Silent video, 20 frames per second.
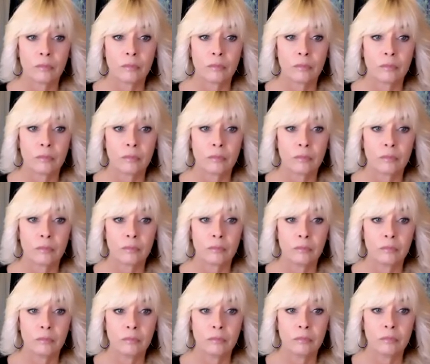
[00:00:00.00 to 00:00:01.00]

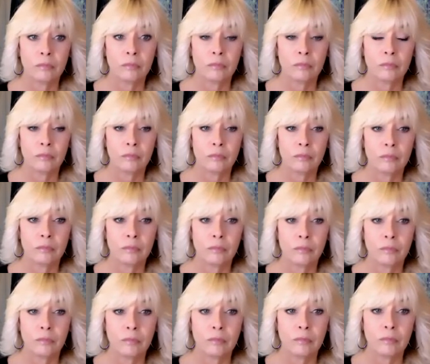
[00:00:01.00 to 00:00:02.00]

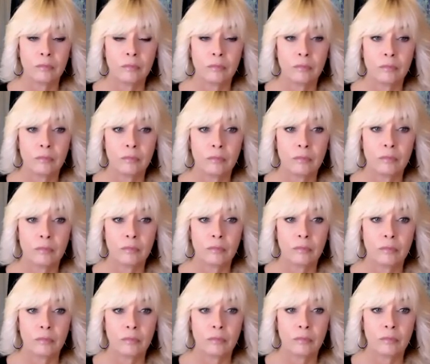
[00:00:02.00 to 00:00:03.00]

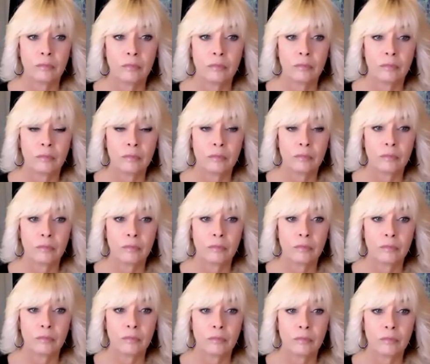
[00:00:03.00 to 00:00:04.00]

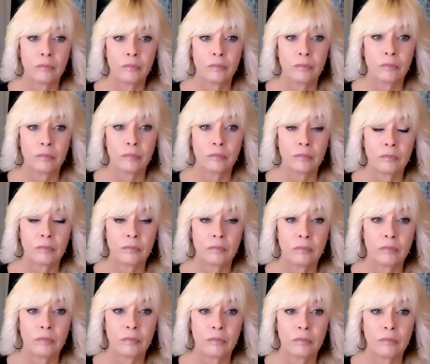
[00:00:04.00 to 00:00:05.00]

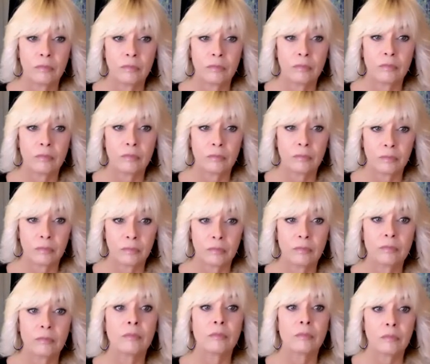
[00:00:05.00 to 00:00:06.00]

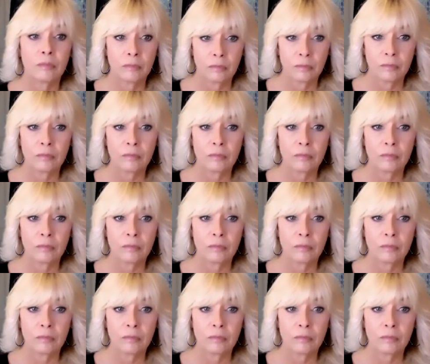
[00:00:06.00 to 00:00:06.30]
No words are spoken by the person on screen.